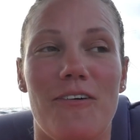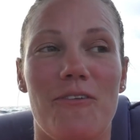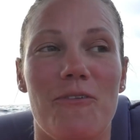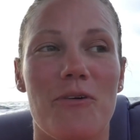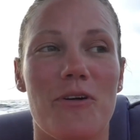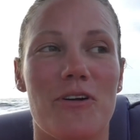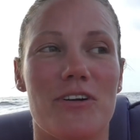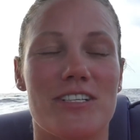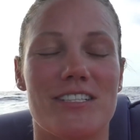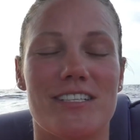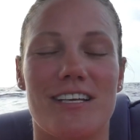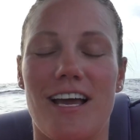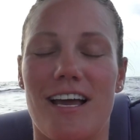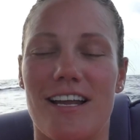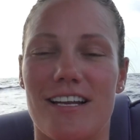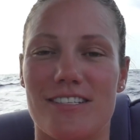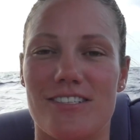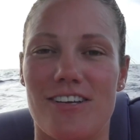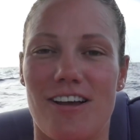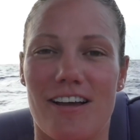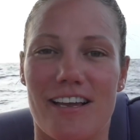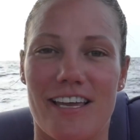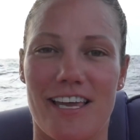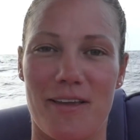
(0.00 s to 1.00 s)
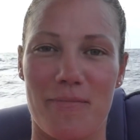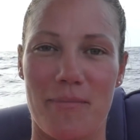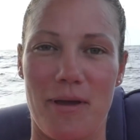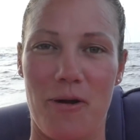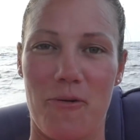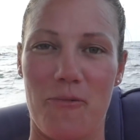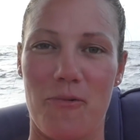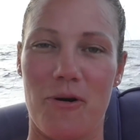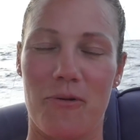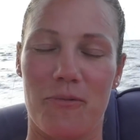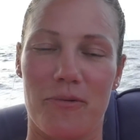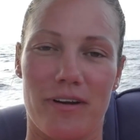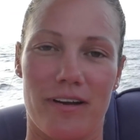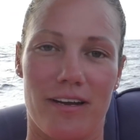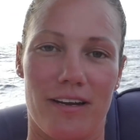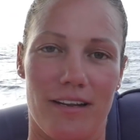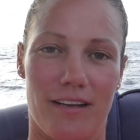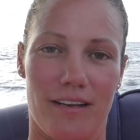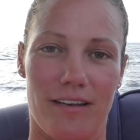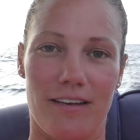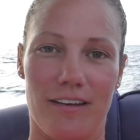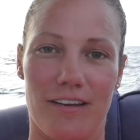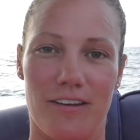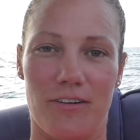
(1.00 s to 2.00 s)
we were kind of talking about what we're
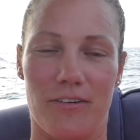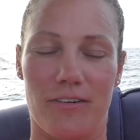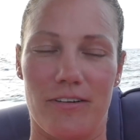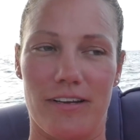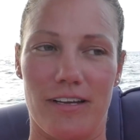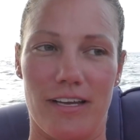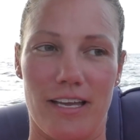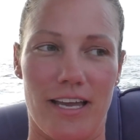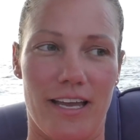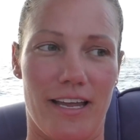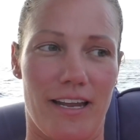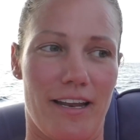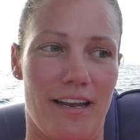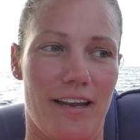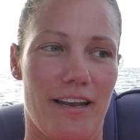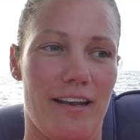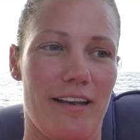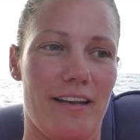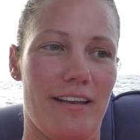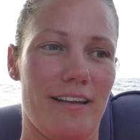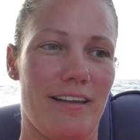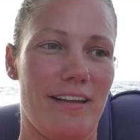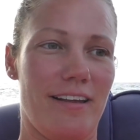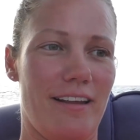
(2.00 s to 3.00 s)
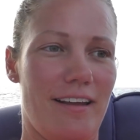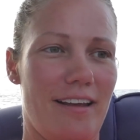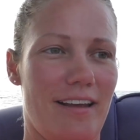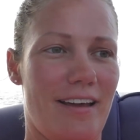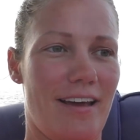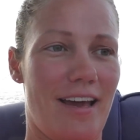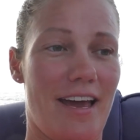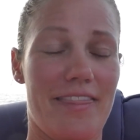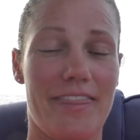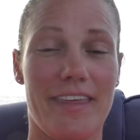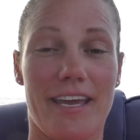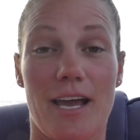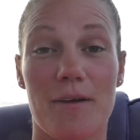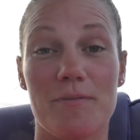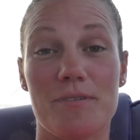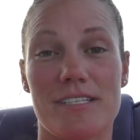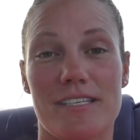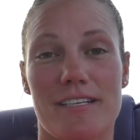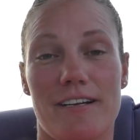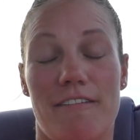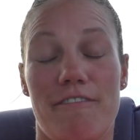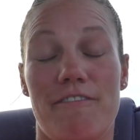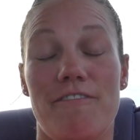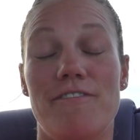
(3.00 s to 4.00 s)
gonna do, and I think I'm
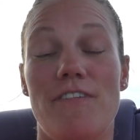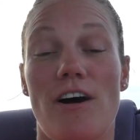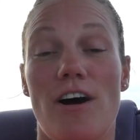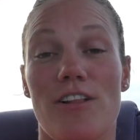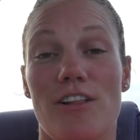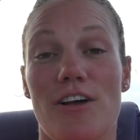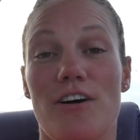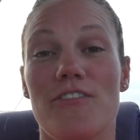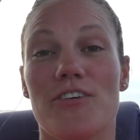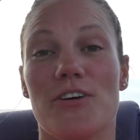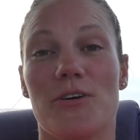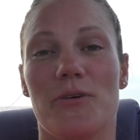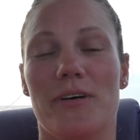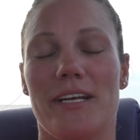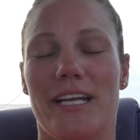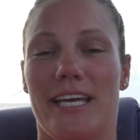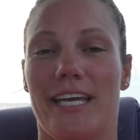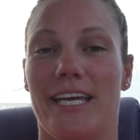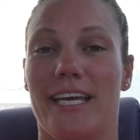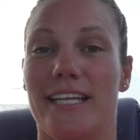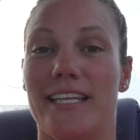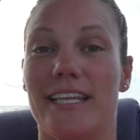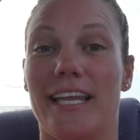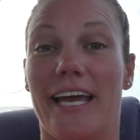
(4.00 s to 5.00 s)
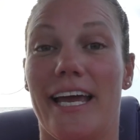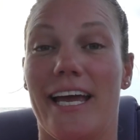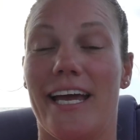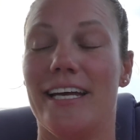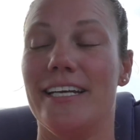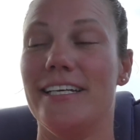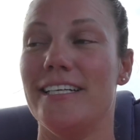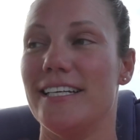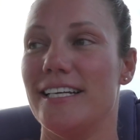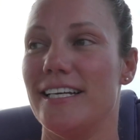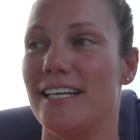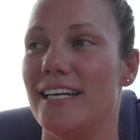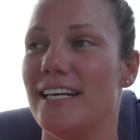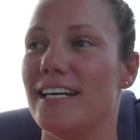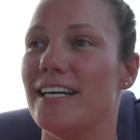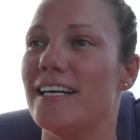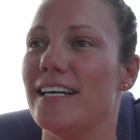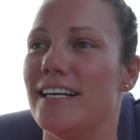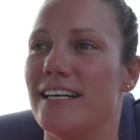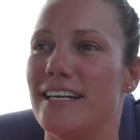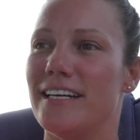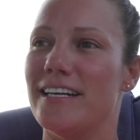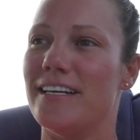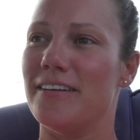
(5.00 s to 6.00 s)
just gonna fall over when I hit land
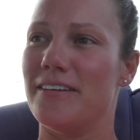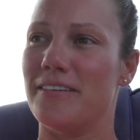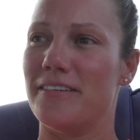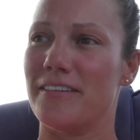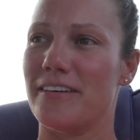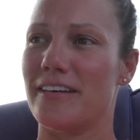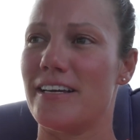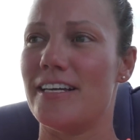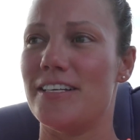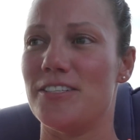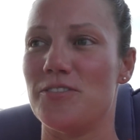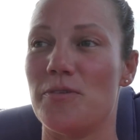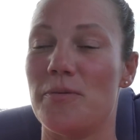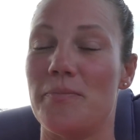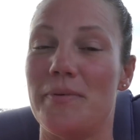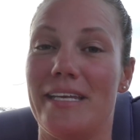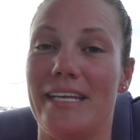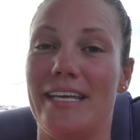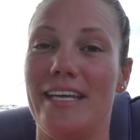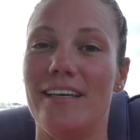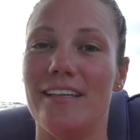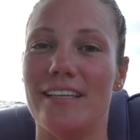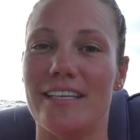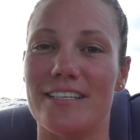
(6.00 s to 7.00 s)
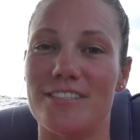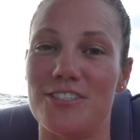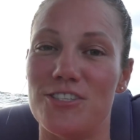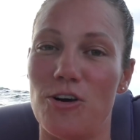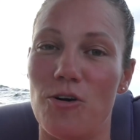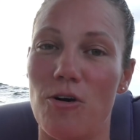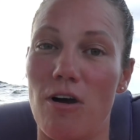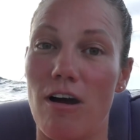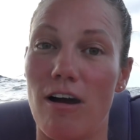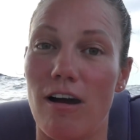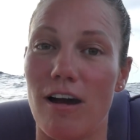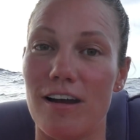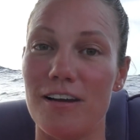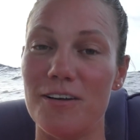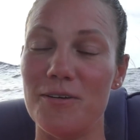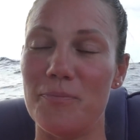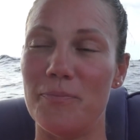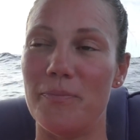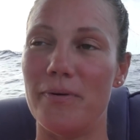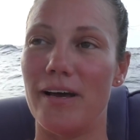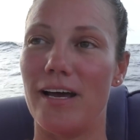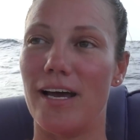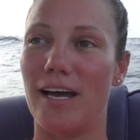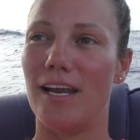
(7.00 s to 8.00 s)
because we've been healing so hard,
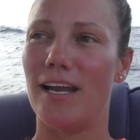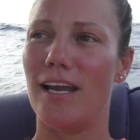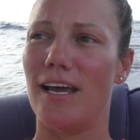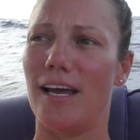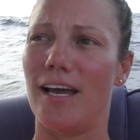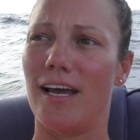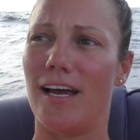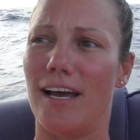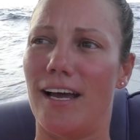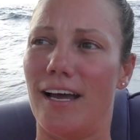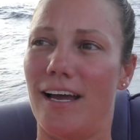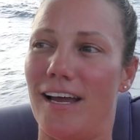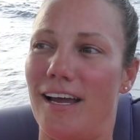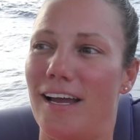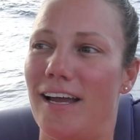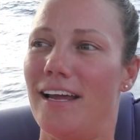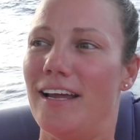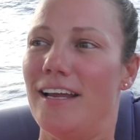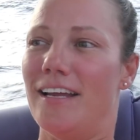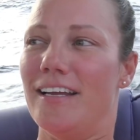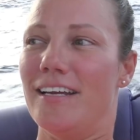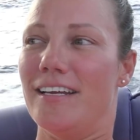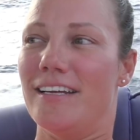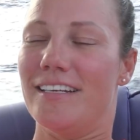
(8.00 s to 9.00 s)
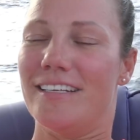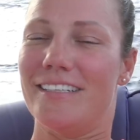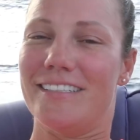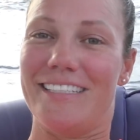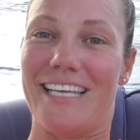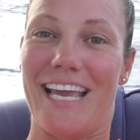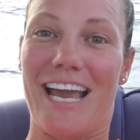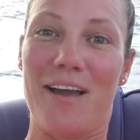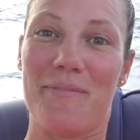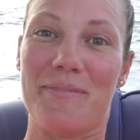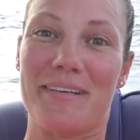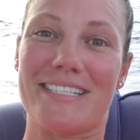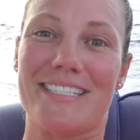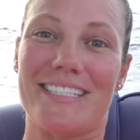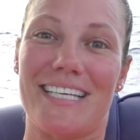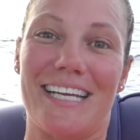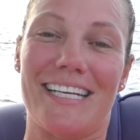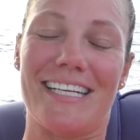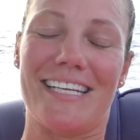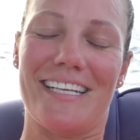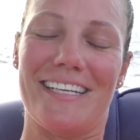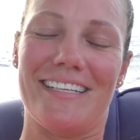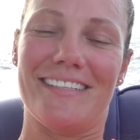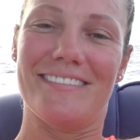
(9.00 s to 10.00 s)
but yeah, I'm
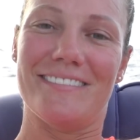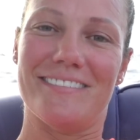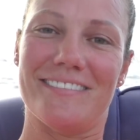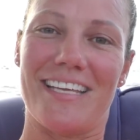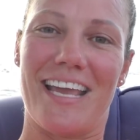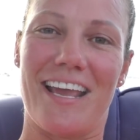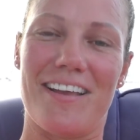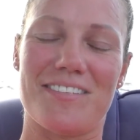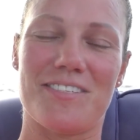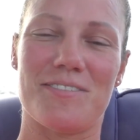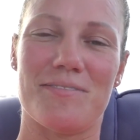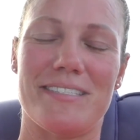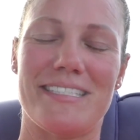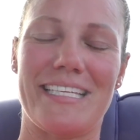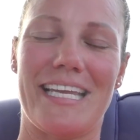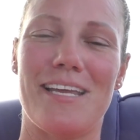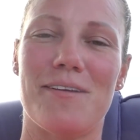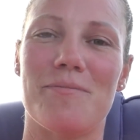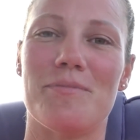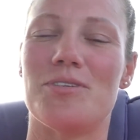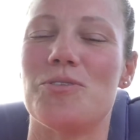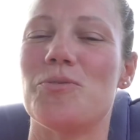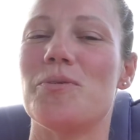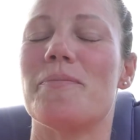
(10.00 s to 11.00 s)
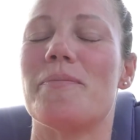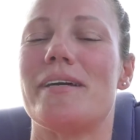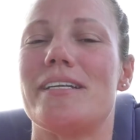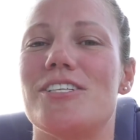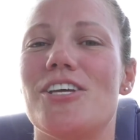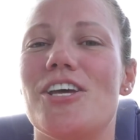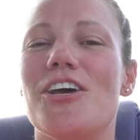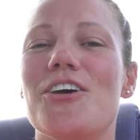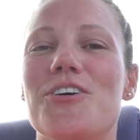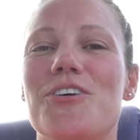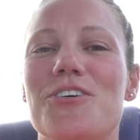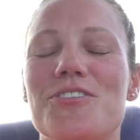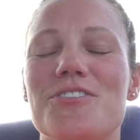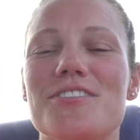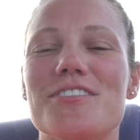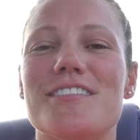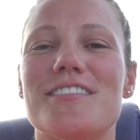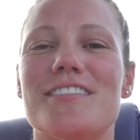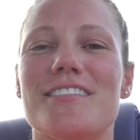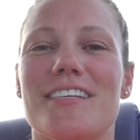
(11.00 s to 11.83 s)
excited to have some sand between my toes.